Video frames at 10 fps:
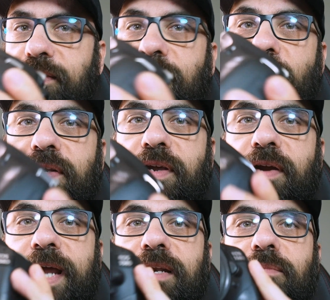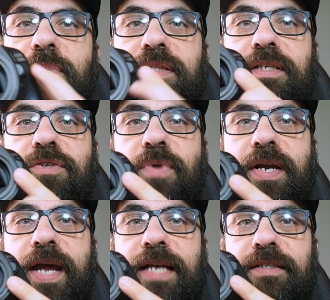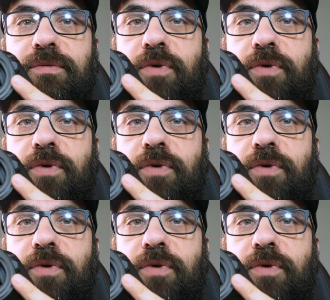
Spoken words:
the ring there. But this ring has the